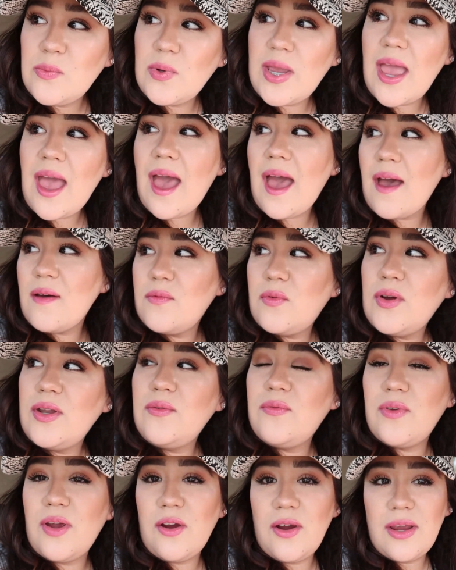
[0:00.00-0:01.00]
We have
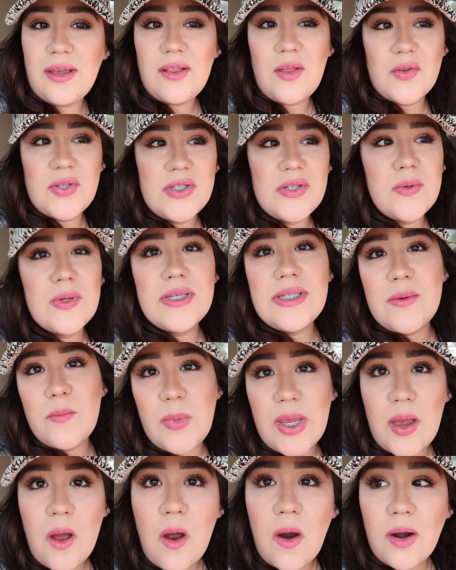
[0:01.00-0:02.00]
one very close to us and
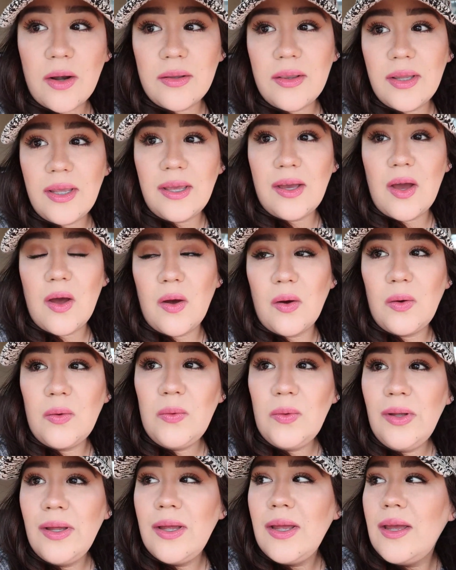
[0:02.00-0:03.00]
we hardly
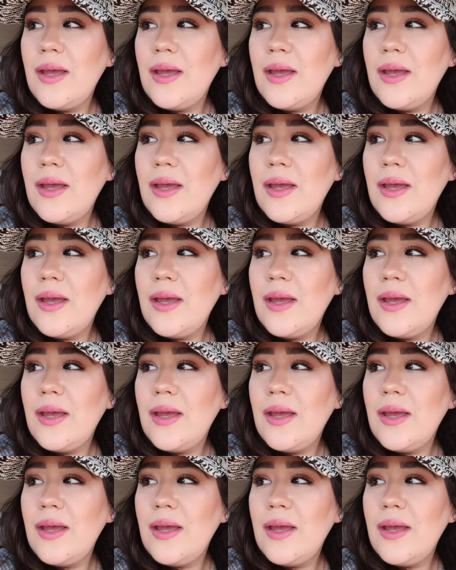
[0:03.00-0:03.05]
go.